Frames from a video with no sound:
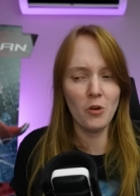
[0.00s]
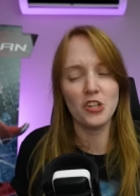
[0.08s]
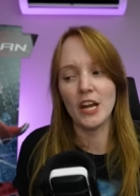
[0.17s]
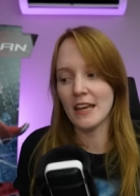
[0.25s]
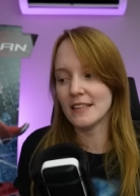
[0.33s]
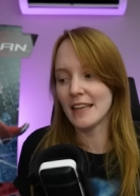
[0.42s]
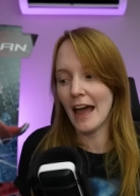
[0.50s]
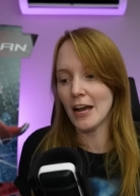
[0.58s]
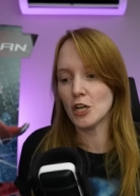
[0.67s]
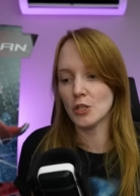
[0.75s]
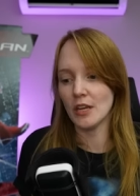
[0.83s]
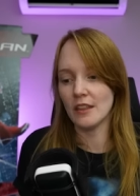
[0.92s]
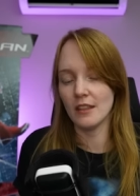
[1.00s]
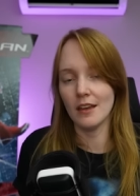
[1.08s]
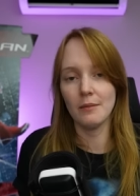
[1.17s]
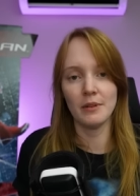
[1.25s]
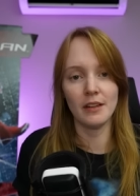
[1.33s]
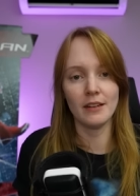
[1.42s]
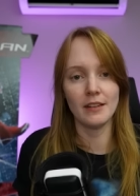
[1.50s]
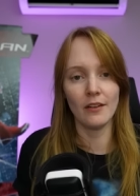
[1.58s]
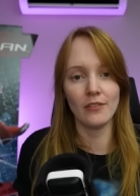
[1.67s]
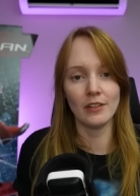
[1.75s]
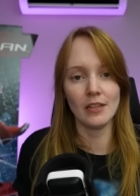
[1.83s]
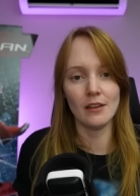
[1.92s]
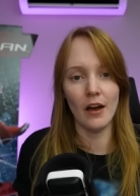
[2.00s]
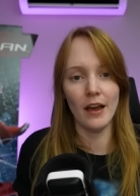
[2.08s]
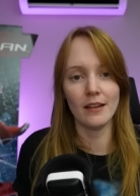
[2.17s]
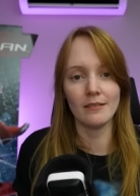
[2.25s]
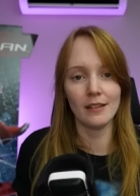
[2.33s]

which is actually a thing, but like definitely not